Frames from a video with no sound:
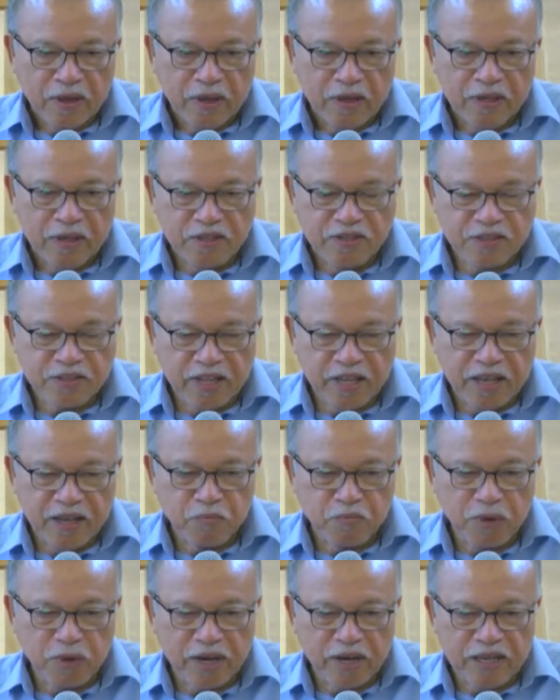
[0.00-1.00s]
each
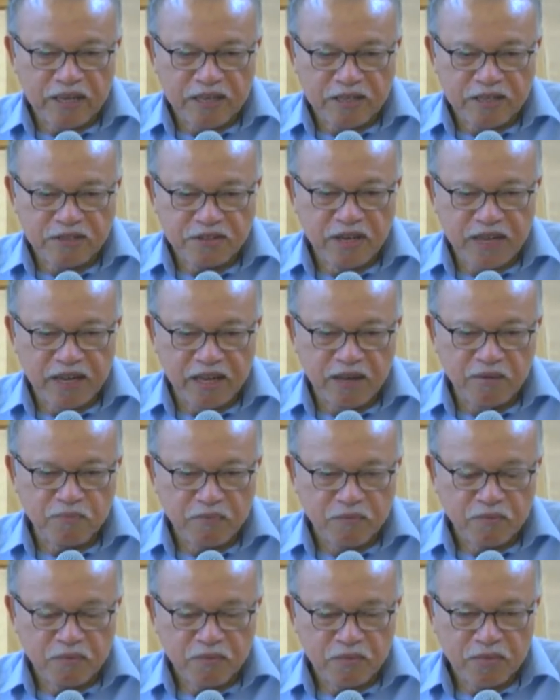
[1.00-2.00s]
by each
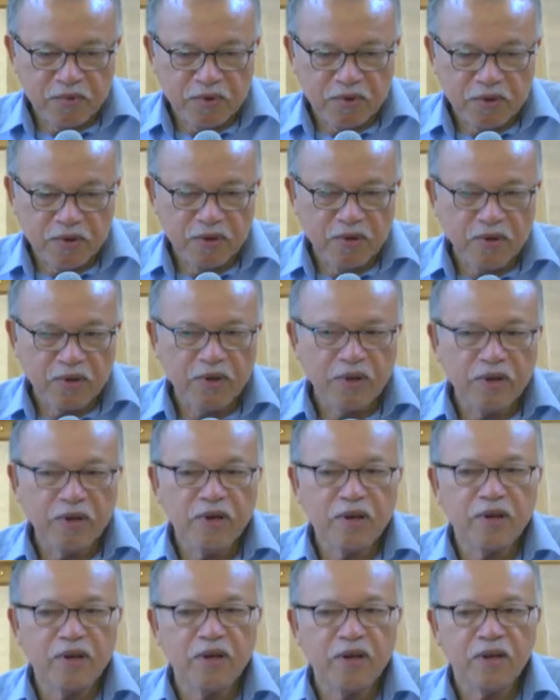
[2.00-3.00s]
name,
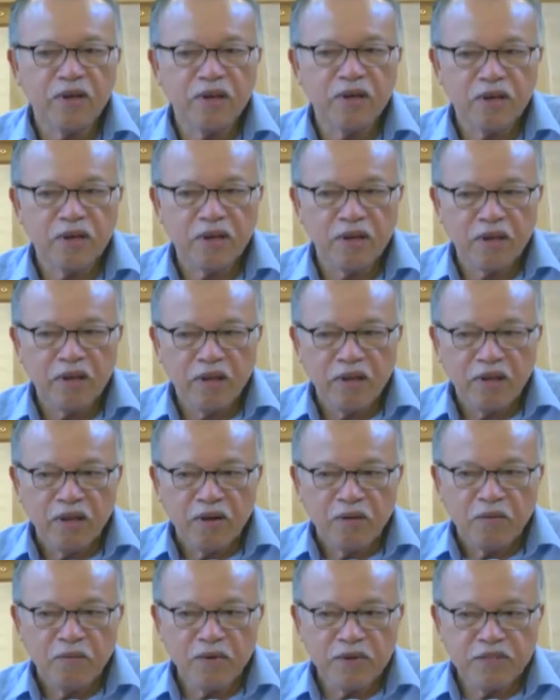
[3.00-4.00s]
uh,
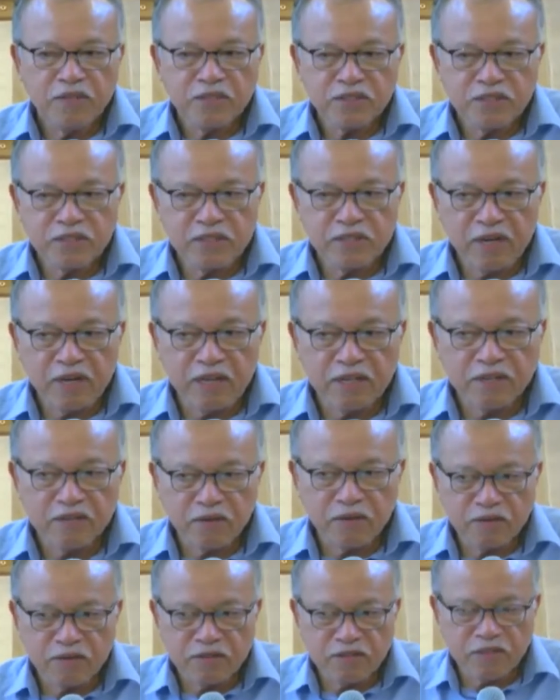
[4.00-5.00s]
which stress
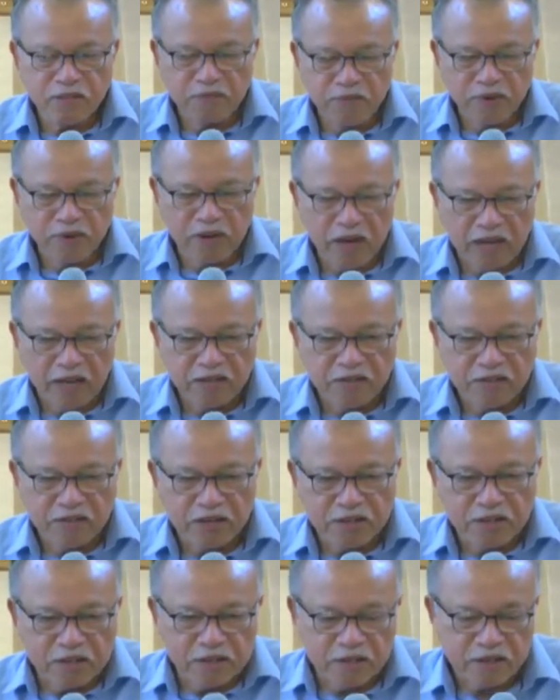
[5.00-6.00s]
on
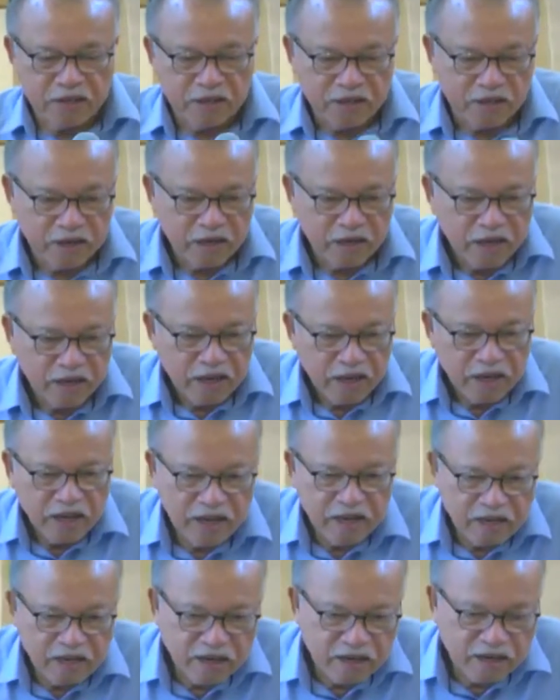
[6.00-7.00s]
civilization
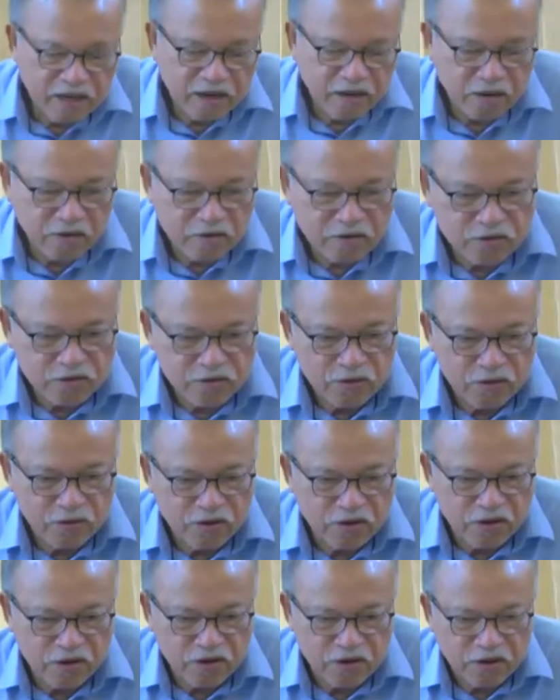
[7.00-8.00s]
and
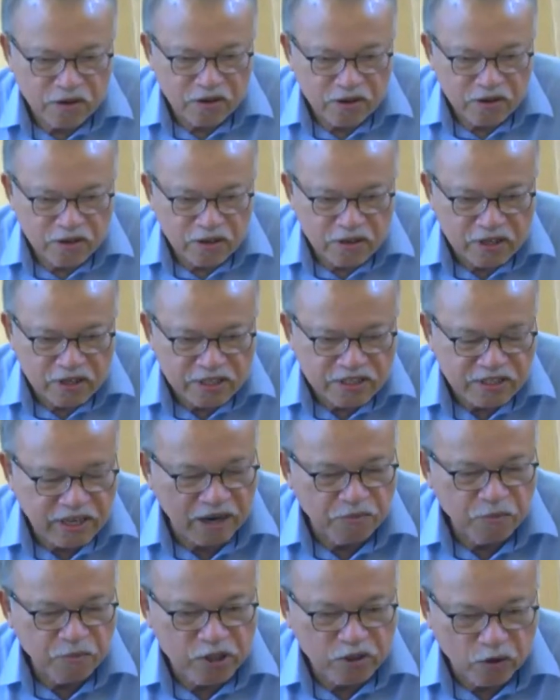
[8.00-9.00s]
also
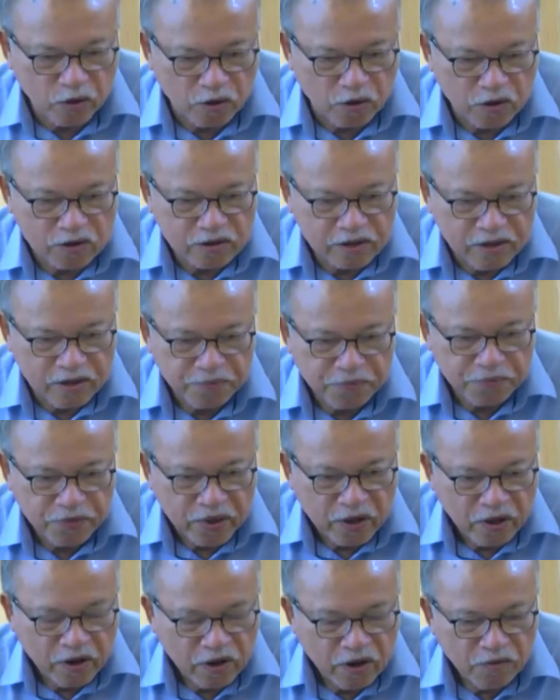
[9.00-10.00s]
Islamic talk,
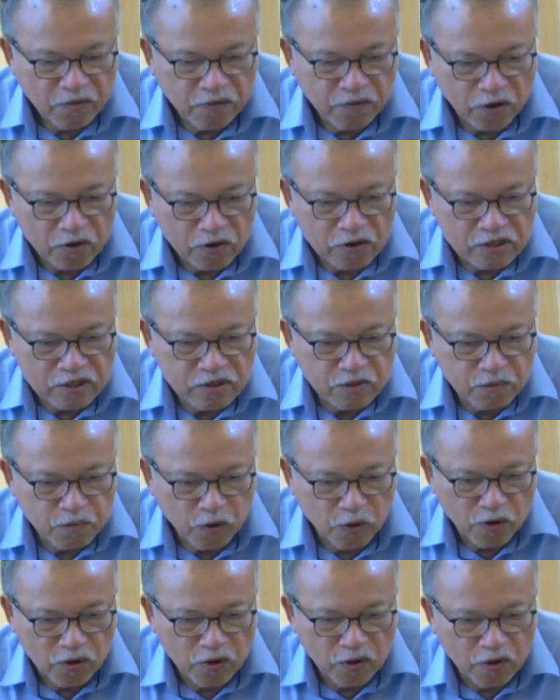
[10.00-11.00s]
focus
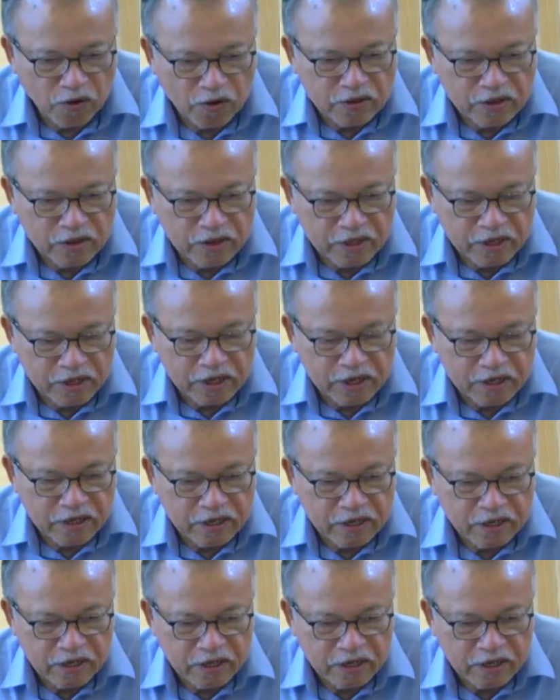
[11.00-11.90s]
more on the